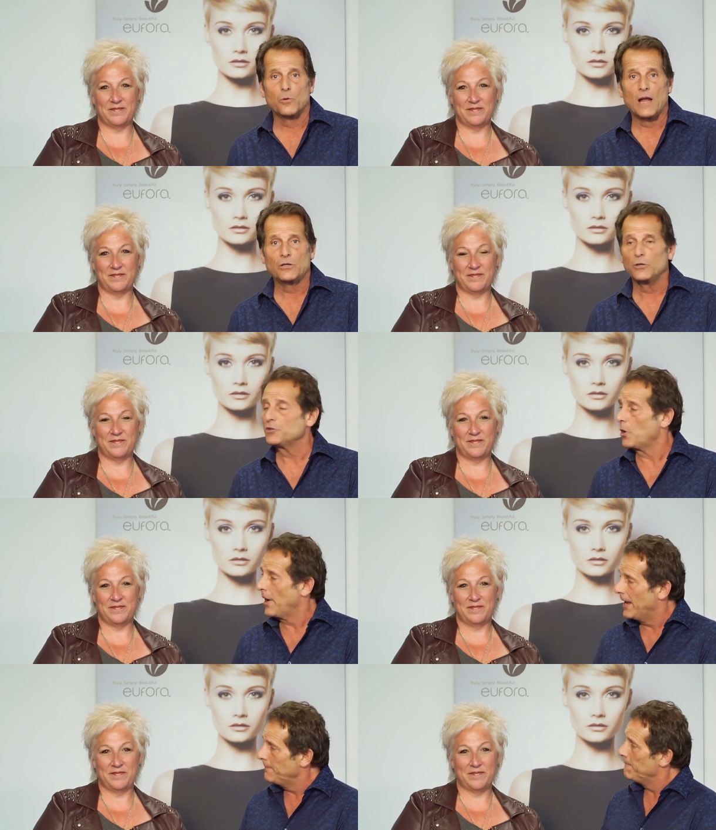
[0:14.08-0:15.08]
Speaker 1: director.
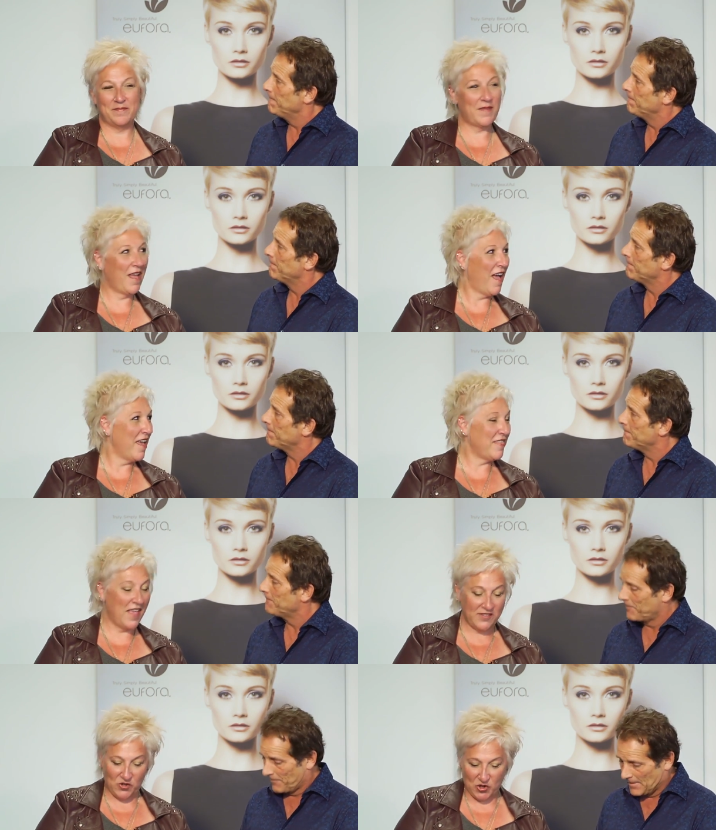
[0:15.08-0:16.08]
Joanne?
Speaker 2: Hi,
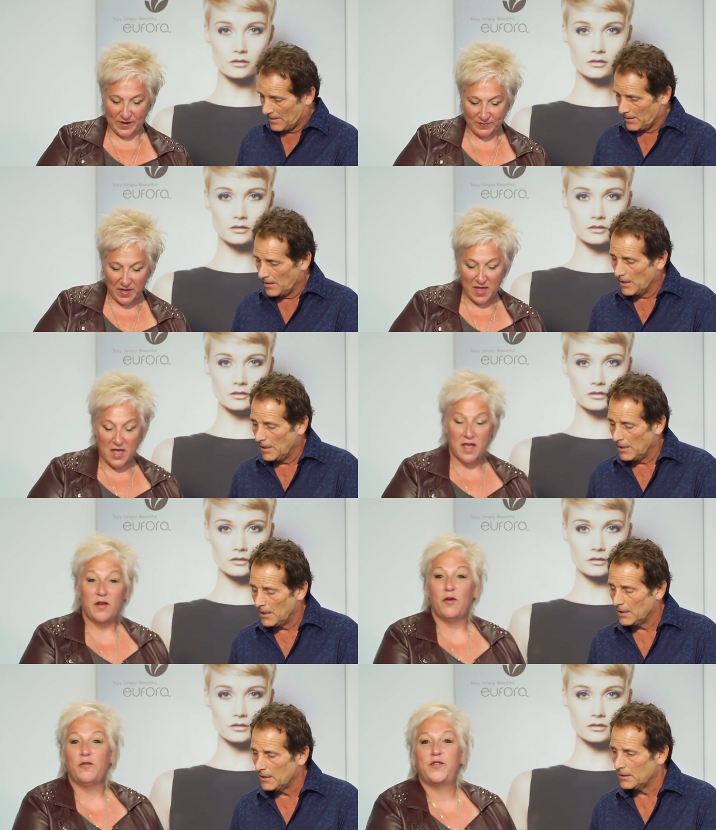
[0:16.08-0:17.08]
thanks, Don.
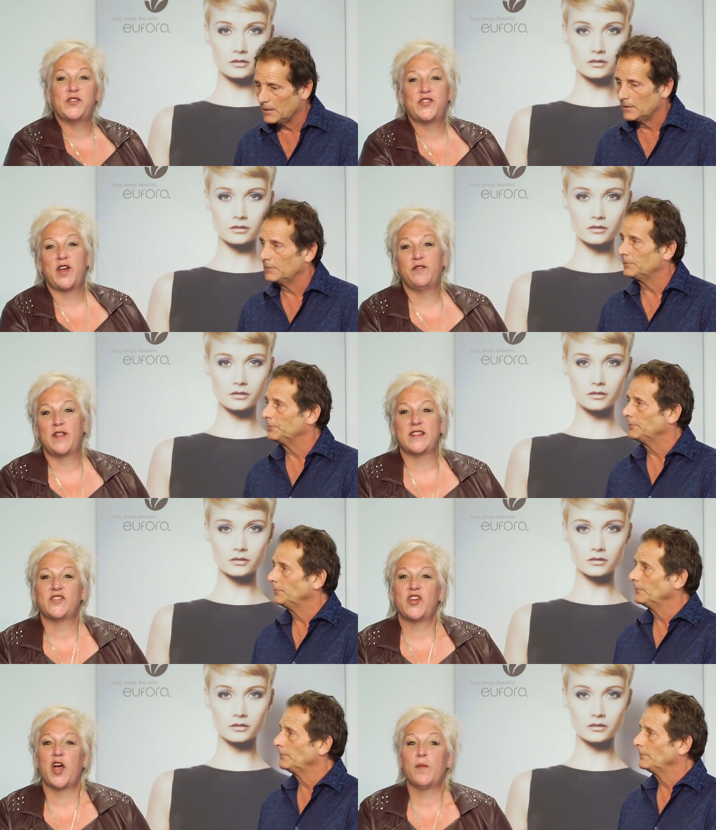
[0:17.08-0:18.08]
First off, let's
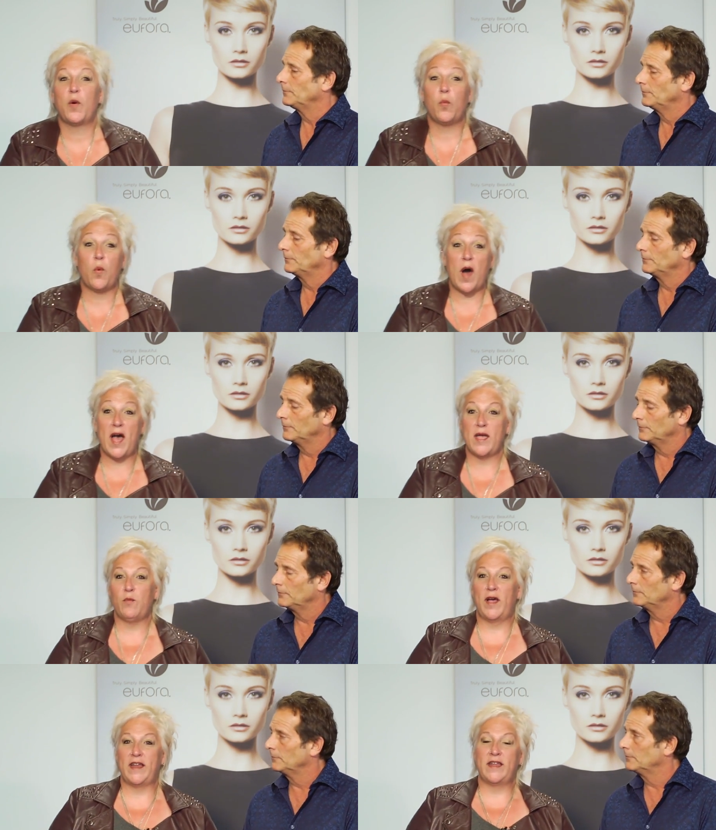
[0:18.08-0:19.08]
talk about why
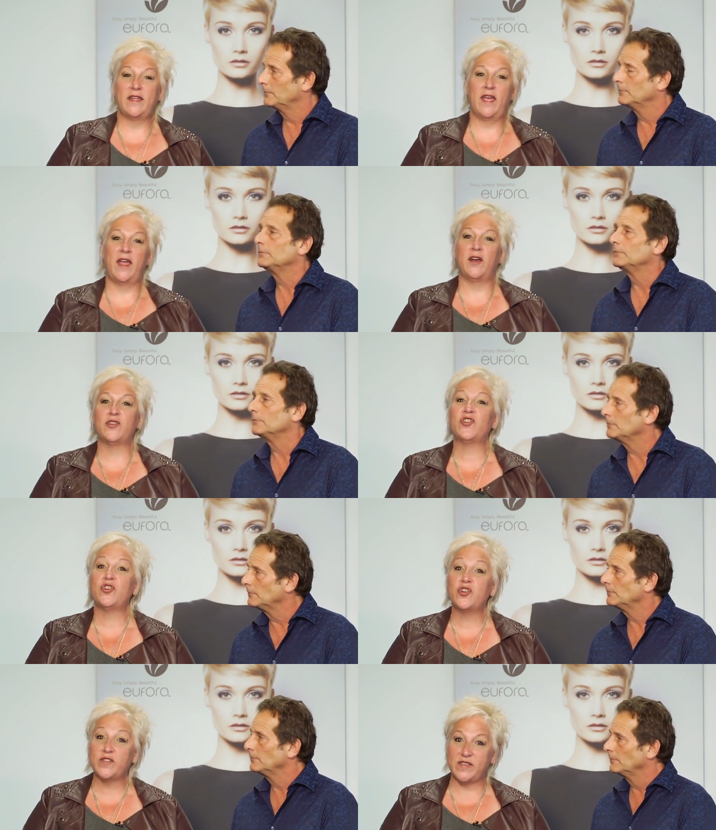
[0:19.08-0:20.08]
white hair
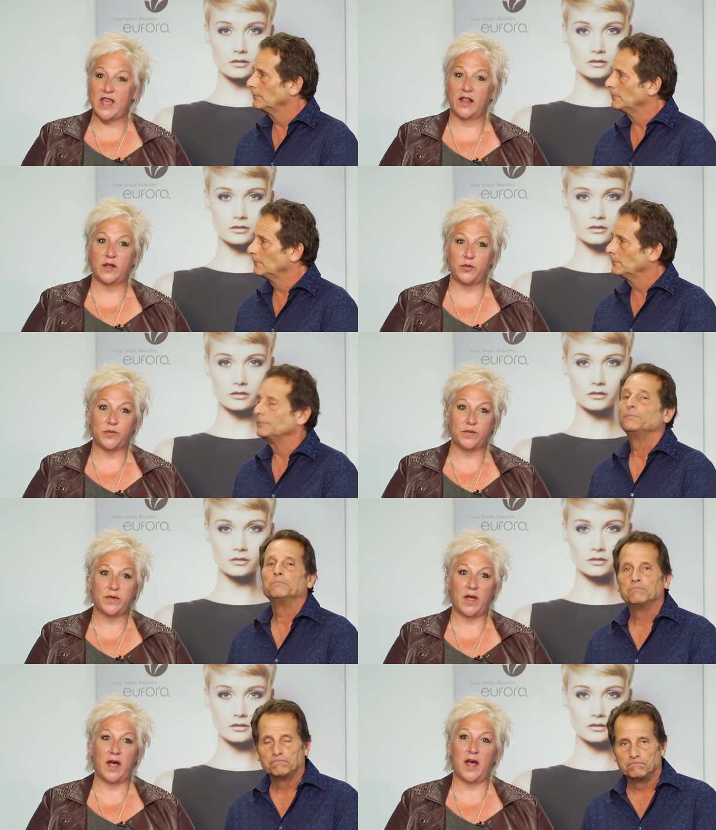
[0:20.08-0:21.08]
turns yellow.
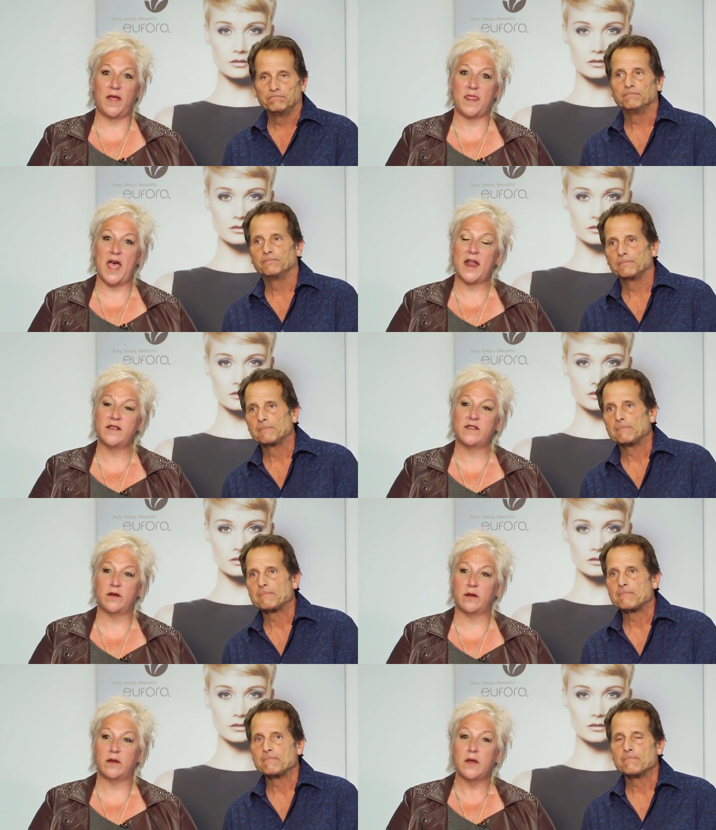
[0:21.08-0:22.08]
Uh, and that is
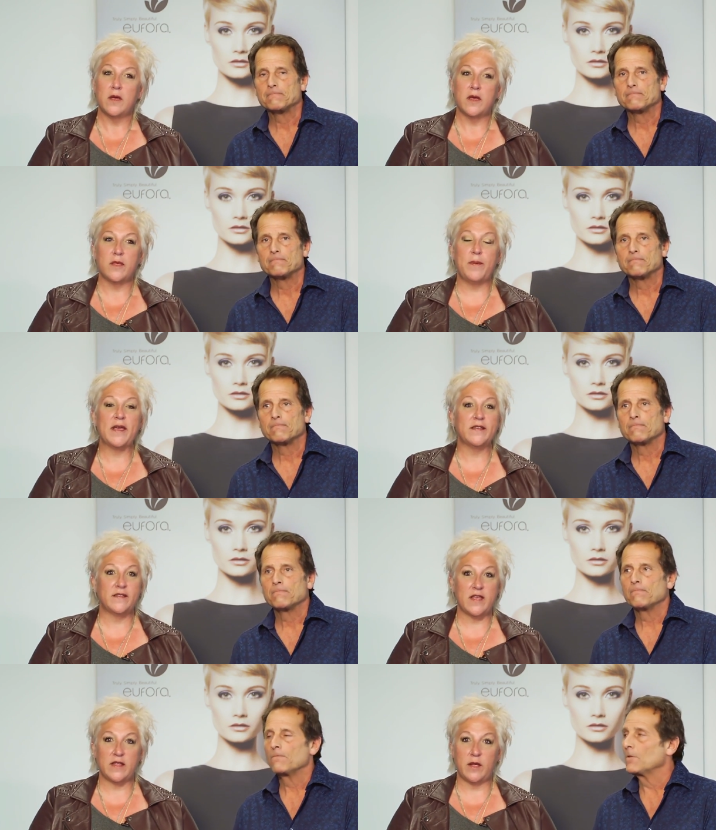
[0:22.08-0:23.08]
the, the biggest
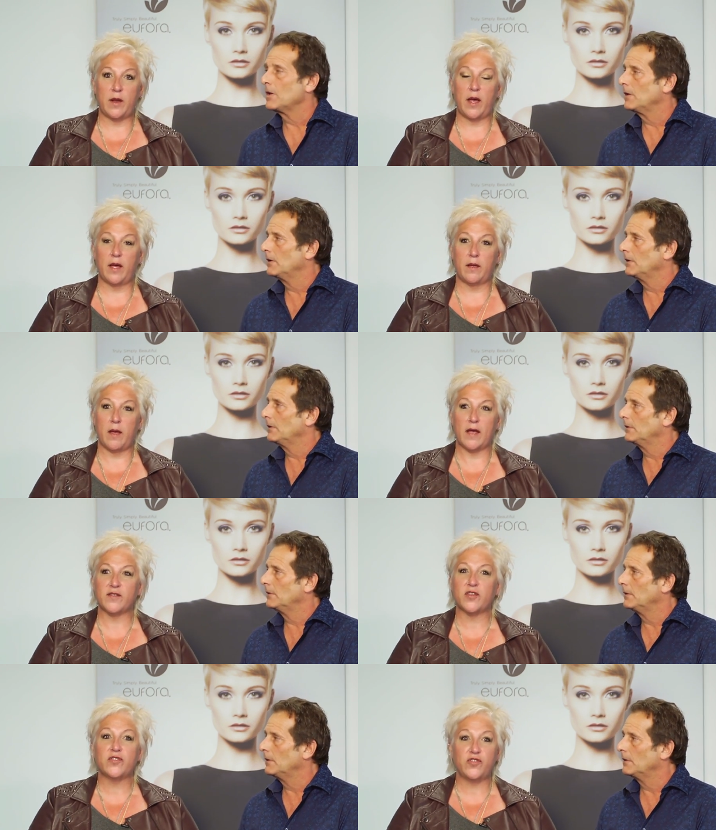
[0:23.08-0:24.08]
thing that, uh, as a
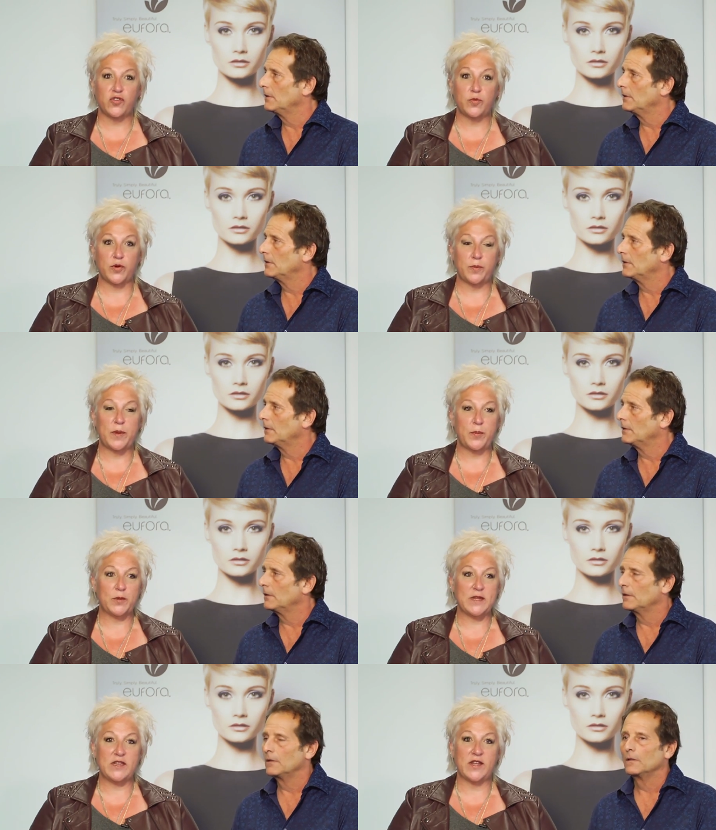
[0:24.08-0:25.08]
consumer, people
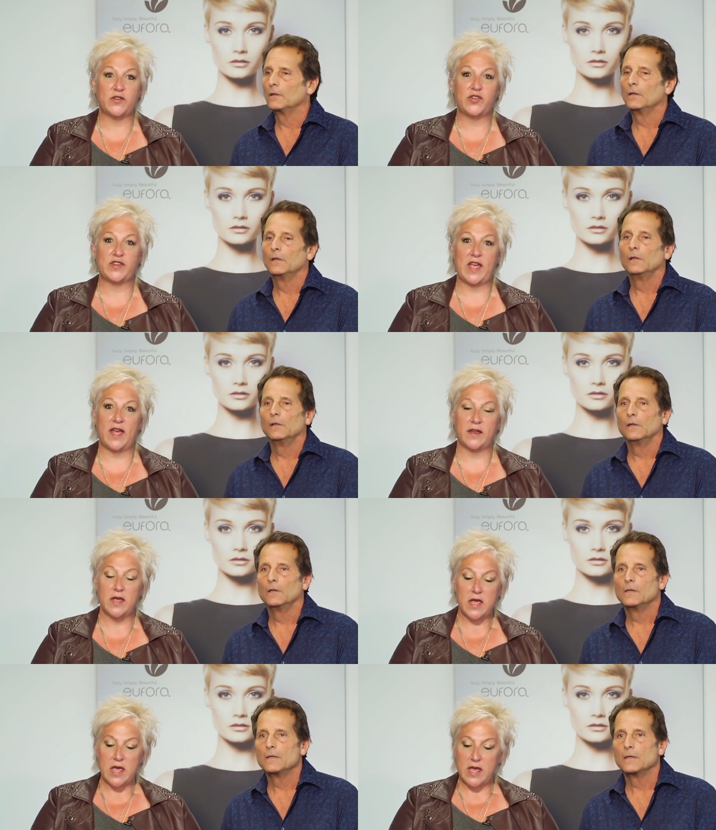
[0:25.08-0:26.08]
need to understand
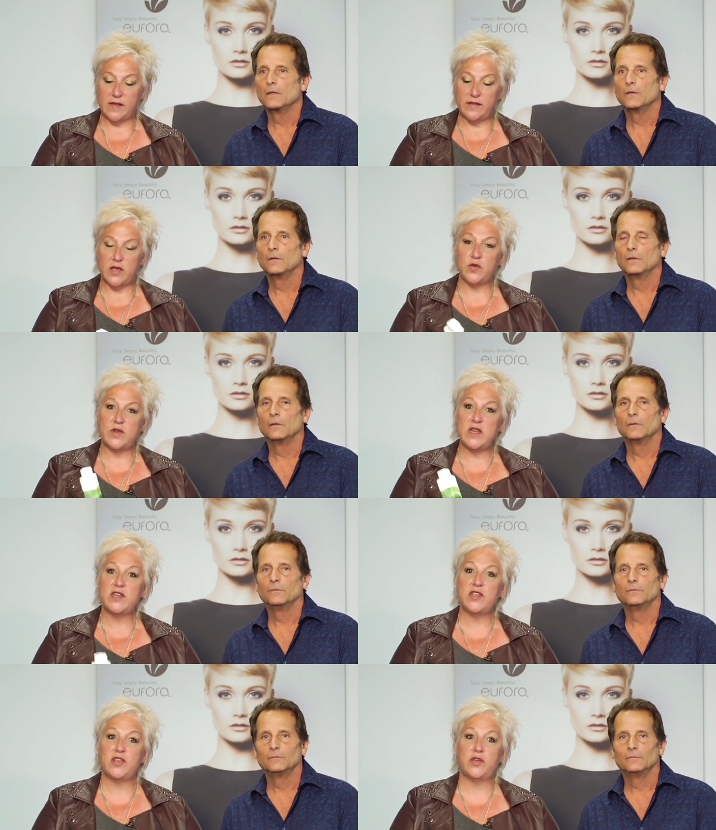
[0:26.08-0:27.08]
is that you need
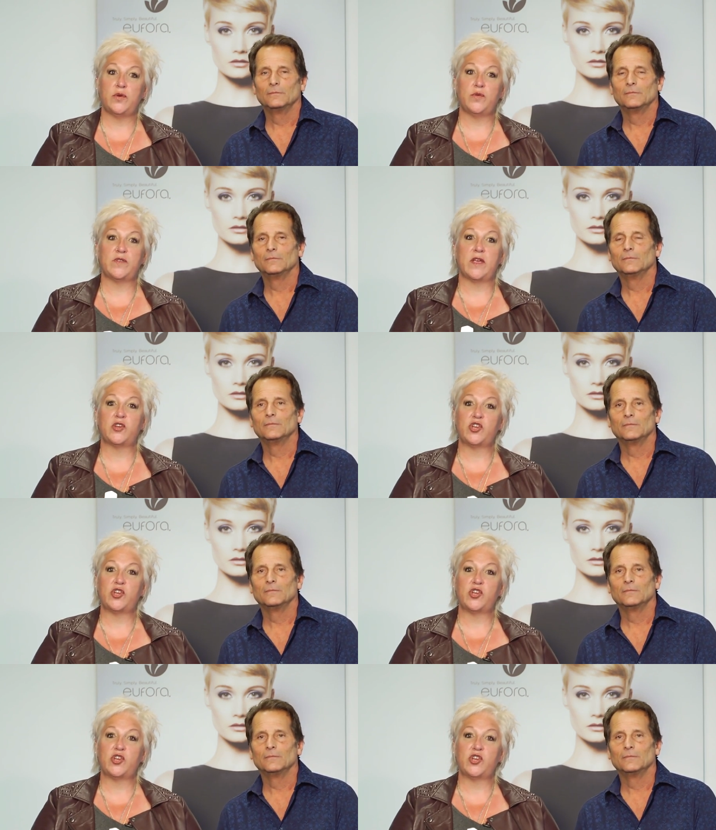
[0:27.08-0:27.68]
to use a